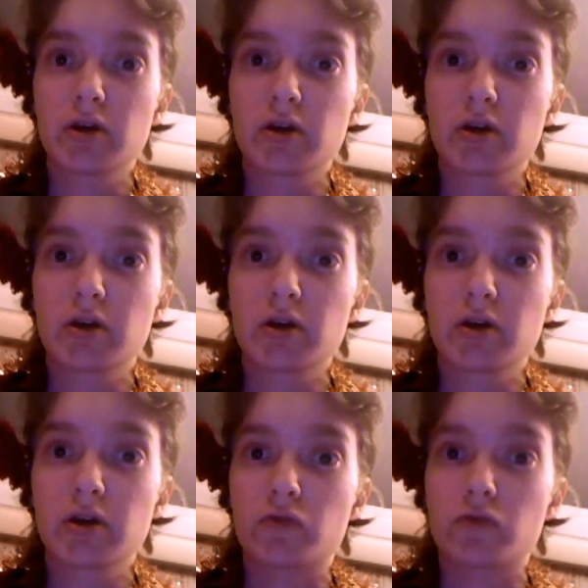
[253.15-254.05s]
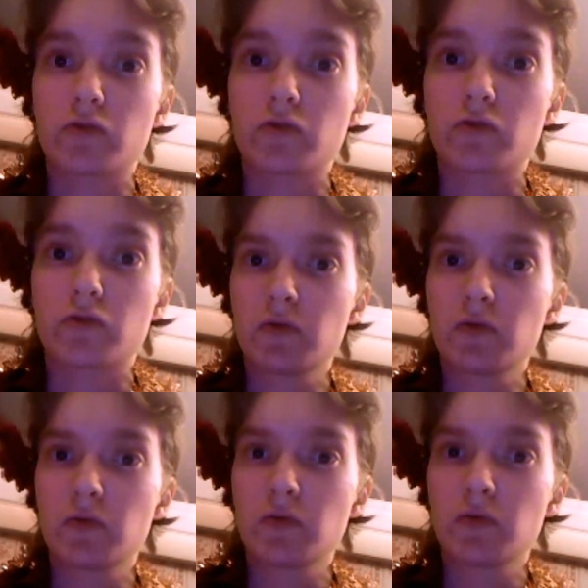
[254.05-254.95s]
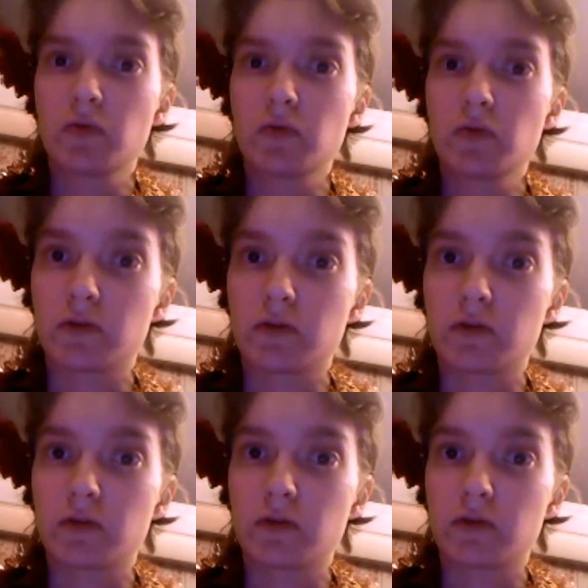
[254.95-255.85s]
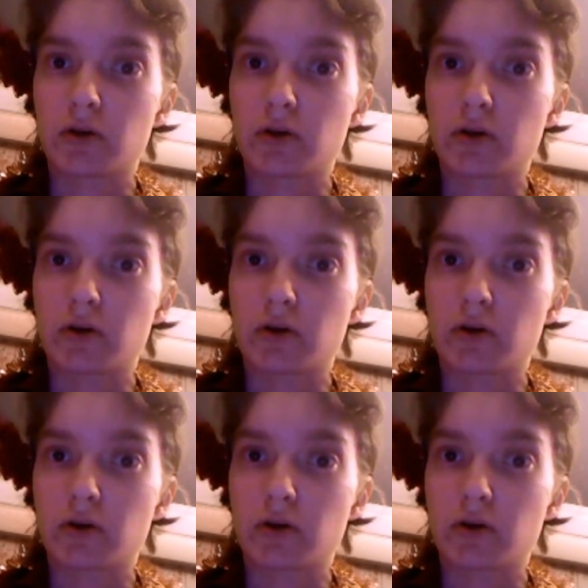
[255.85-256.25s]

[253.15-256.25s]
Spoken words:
So John Campbell, Richard Davis might come visit my blog.